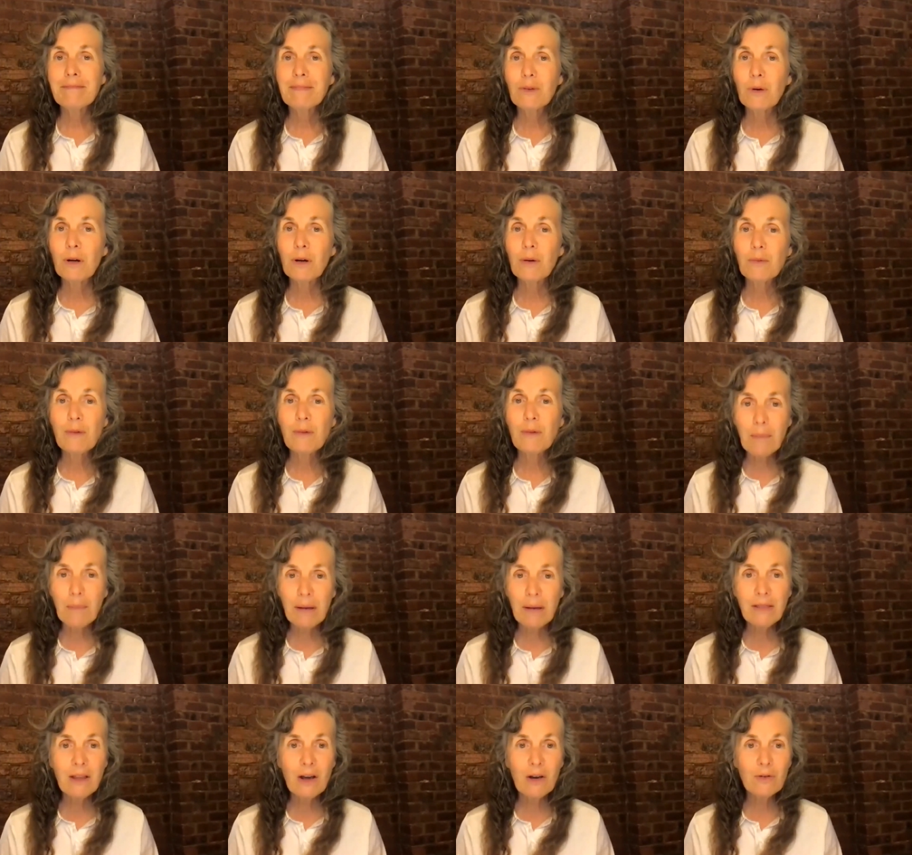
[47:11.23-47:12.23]
we're
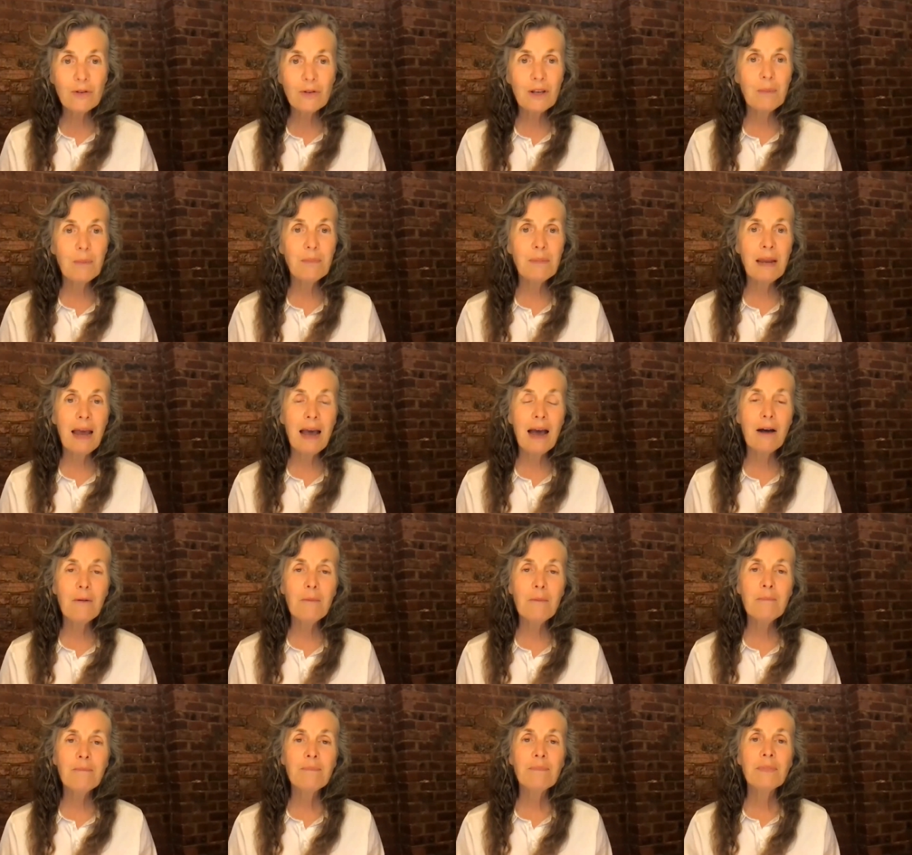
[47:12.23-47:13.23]
wrapping those up now.